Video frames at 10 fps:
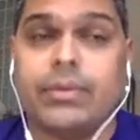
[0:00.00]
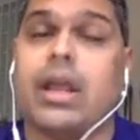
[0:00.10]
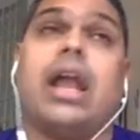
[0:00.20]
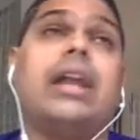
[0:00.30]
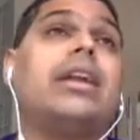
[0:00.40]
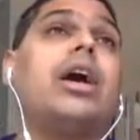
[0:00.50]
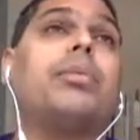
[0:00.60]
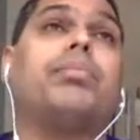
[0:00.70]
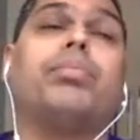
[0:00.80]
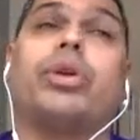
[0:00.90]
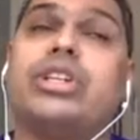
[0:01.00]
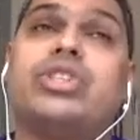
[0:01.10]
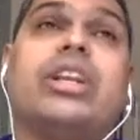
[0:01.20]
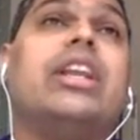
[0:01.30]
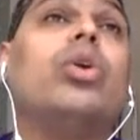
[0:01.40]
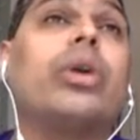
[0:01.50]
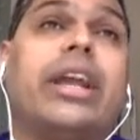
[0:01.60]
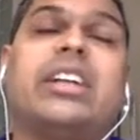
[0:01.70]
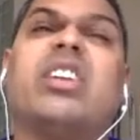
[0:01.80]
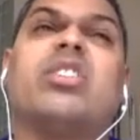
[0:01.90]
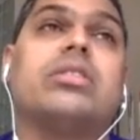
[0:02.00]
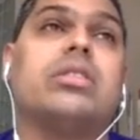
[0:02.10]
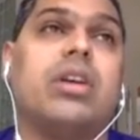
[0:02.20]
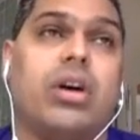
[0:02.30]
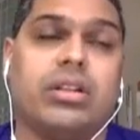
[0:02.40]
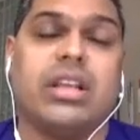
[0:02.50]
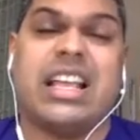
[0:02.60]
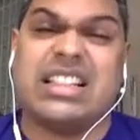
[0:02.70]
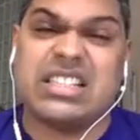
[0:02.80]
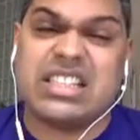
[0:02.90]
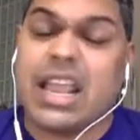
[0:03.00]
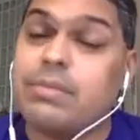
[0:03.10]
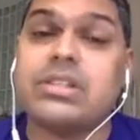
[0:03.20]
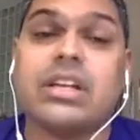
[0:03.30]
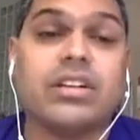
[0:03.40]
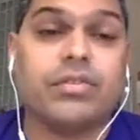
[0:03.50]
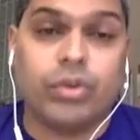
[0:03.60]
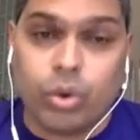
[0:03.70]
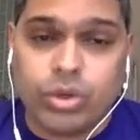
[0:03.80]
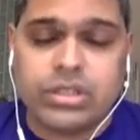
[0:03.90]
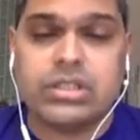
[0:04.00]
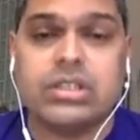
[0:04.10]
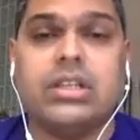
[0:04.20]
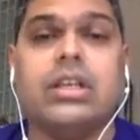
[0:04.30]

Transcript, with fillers: and are potentially located on, on the same set of nodes.